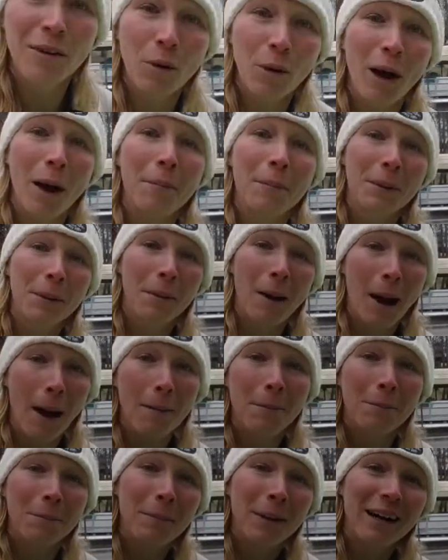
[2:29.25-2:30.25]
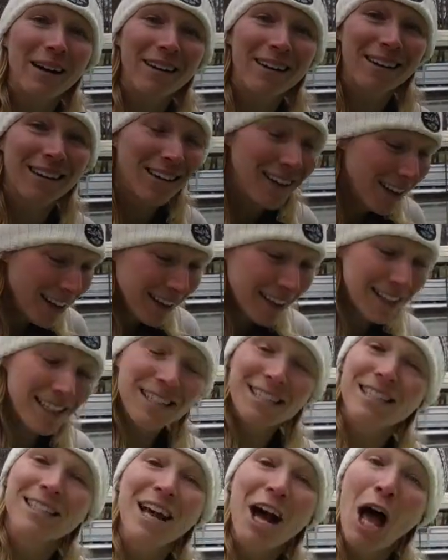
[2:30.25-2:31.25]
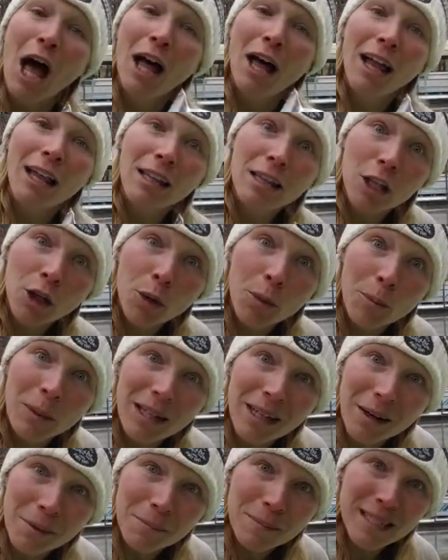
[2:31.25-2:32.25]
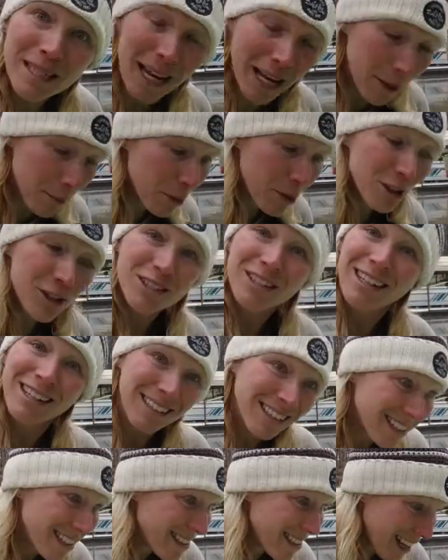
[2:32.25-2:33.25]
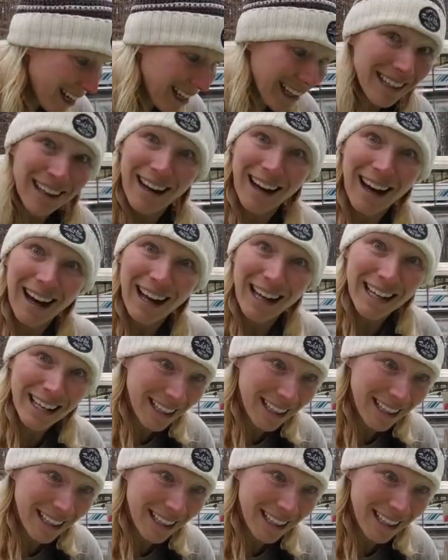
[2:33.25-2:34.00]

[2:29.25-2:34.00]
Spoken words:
I'm in America. This is aluminum tape. There's no second I